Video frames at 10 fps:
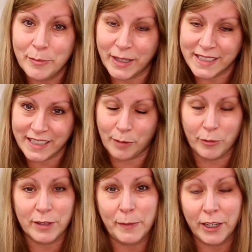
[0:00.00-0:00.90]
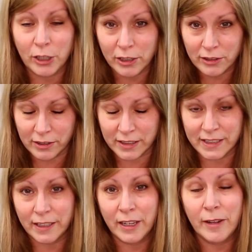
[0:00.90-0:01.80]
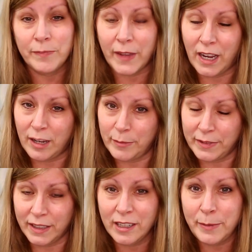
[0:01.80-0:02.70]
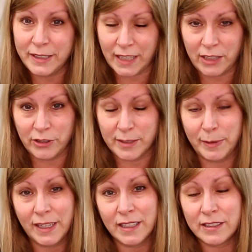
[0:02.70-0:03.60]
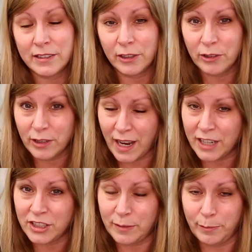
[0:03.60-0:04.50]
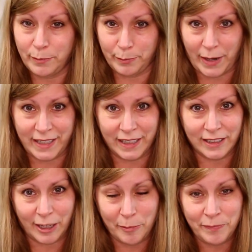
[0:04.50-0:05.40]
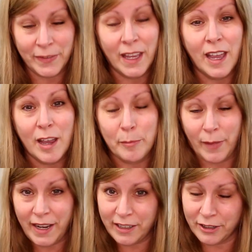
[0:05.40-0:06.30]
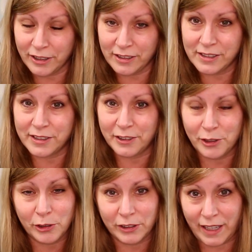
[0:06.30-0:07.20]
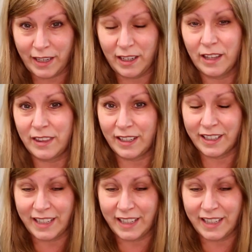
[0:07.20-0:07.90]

But with my curtains, it can be dangerous because they're actually biting them. My curtains look like the